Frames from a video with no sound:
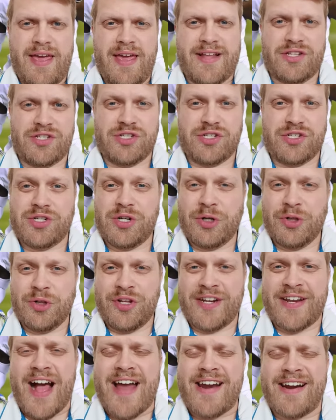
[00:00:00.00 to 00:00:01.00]
It's
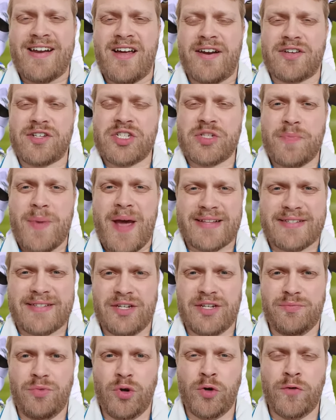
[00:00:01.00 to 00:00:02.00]
certainly not an
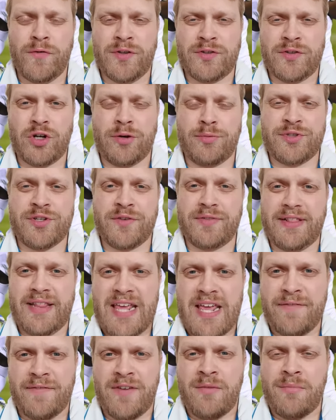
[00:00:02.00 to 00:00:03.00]
unexpected move in terms of
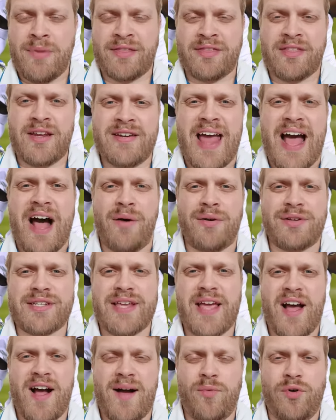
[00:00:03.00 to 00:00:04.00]
leaving, but the Dallas
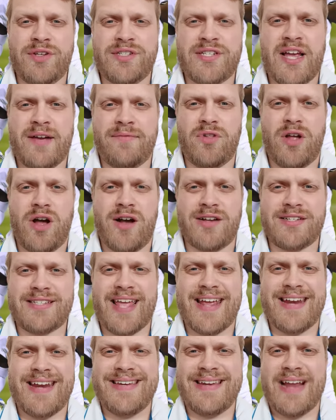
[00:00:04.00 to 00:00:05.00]
Cowboys have
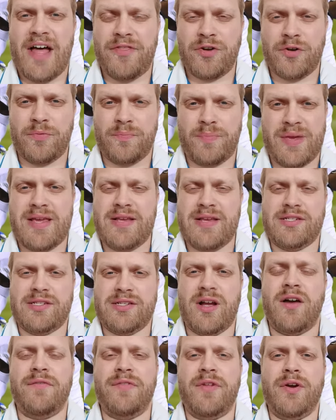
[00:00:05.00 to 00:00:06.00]
lost another piece
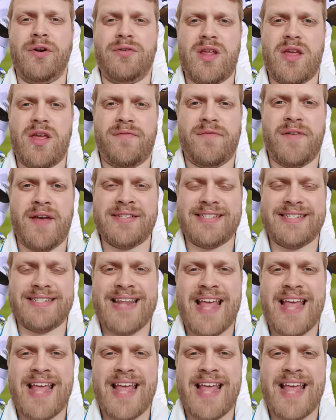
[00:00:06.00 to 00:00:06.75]
of their defense.